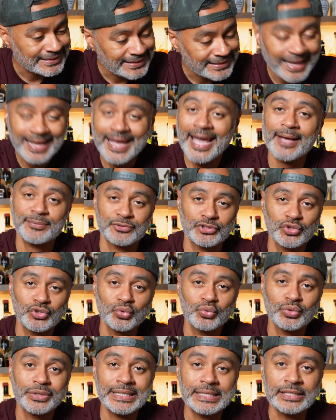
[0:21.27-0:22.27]
They
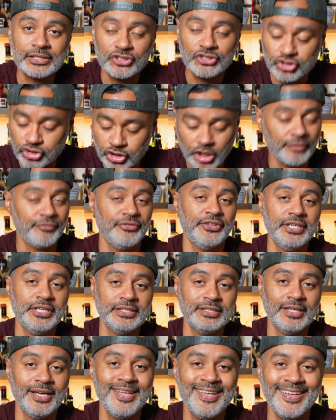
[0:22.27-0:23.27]
absolutely loved it.
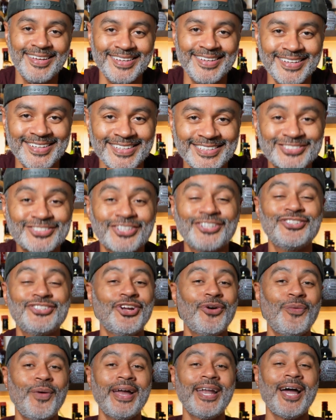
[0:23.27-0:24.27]
So you know
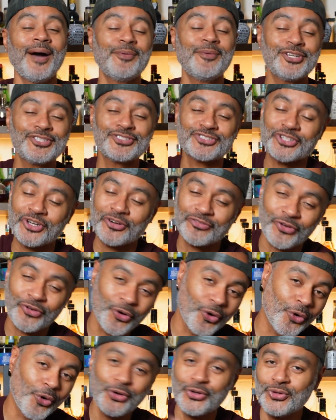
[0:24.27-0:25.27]
what? I'm gonna serve
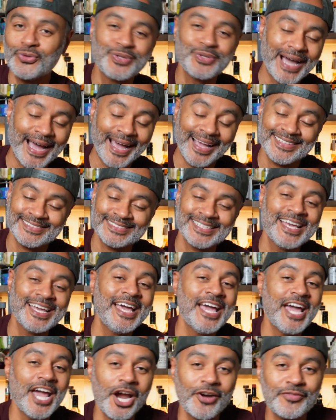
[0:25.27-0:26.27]
all you guys
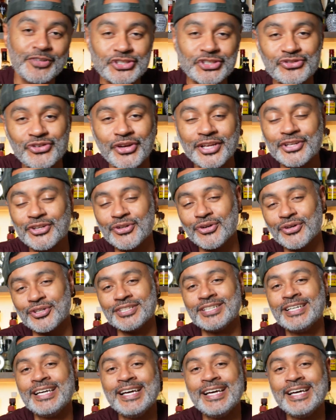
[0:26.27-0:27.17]
a restraining order.